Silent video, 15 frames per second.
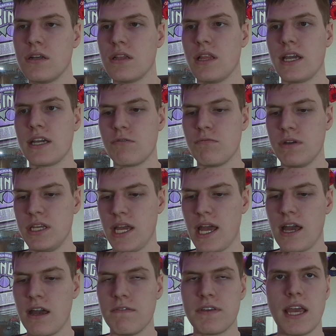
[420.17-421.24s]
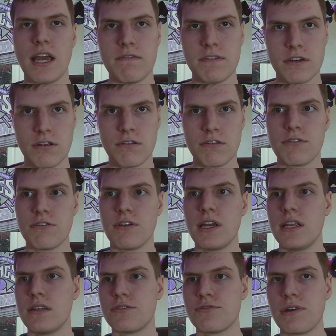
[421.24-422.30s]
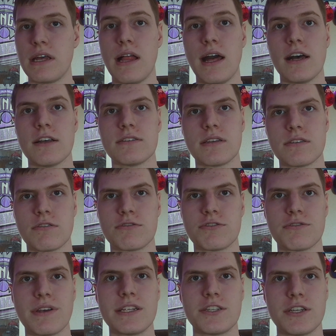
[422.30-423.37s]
Like we have Kevin Huerter and Trey Lyles as our trade